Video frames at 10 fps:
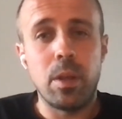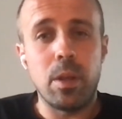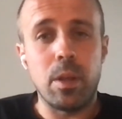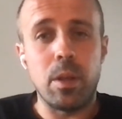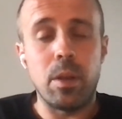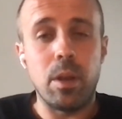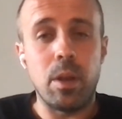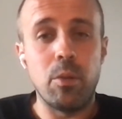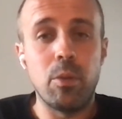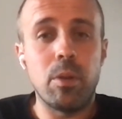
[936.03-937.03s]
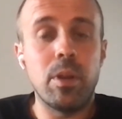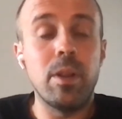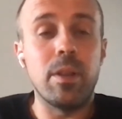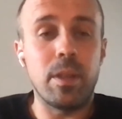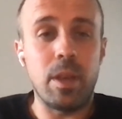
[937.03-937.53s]
I will
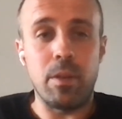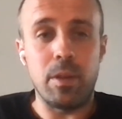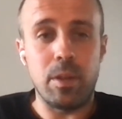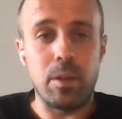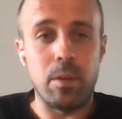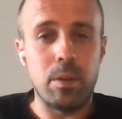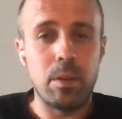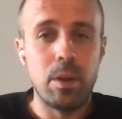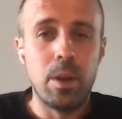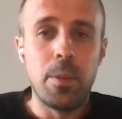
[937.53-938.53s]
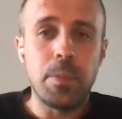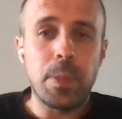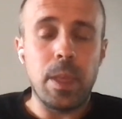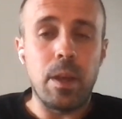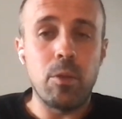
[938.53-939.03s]
really save us here.
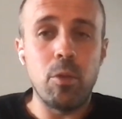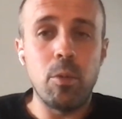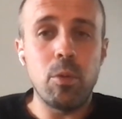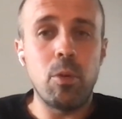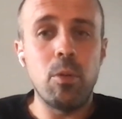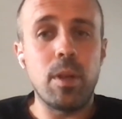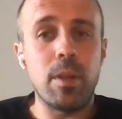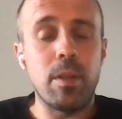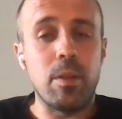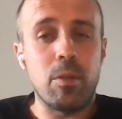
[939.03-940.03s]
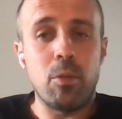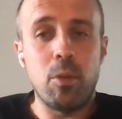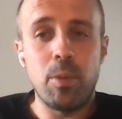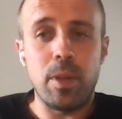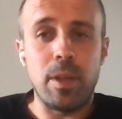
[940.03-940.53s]
Tom showed us the
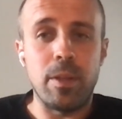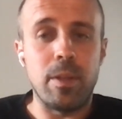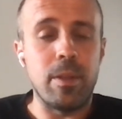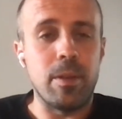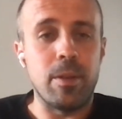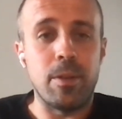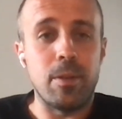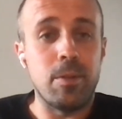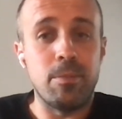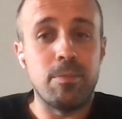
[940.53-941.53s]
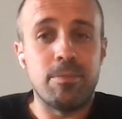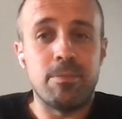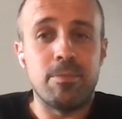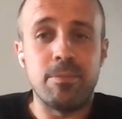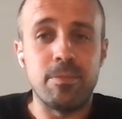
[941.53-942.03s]
stops, and
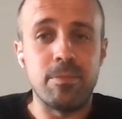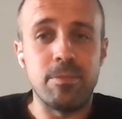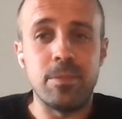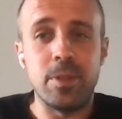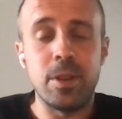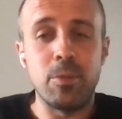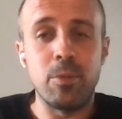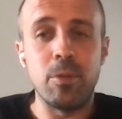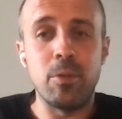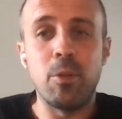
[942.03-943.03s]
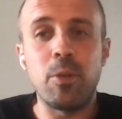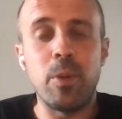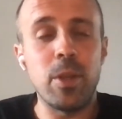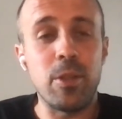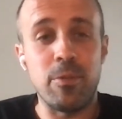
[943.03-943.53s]
there were no
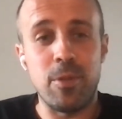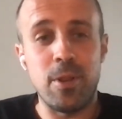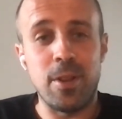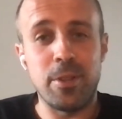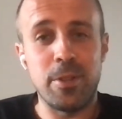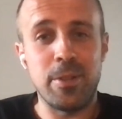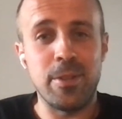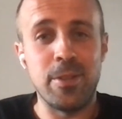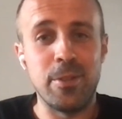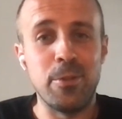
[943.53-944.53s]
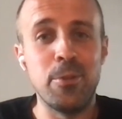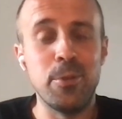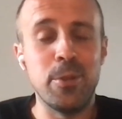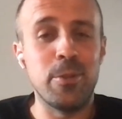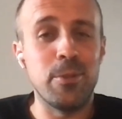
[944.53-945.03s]
question for us to
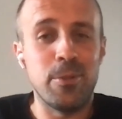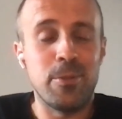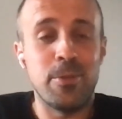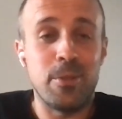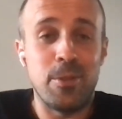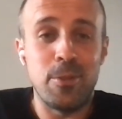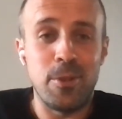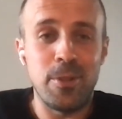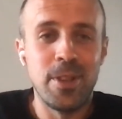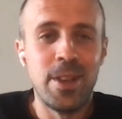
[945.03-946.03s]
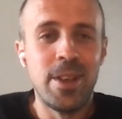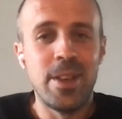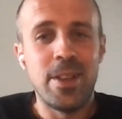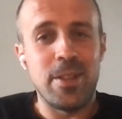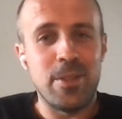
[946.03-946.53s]
use it or not.
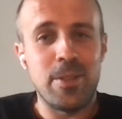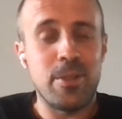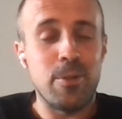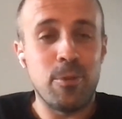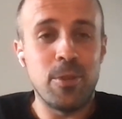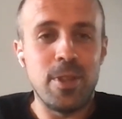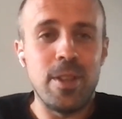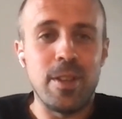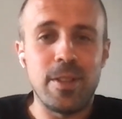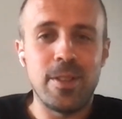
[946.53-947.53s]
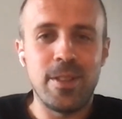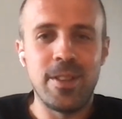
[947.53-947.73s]
It's, of course, yes.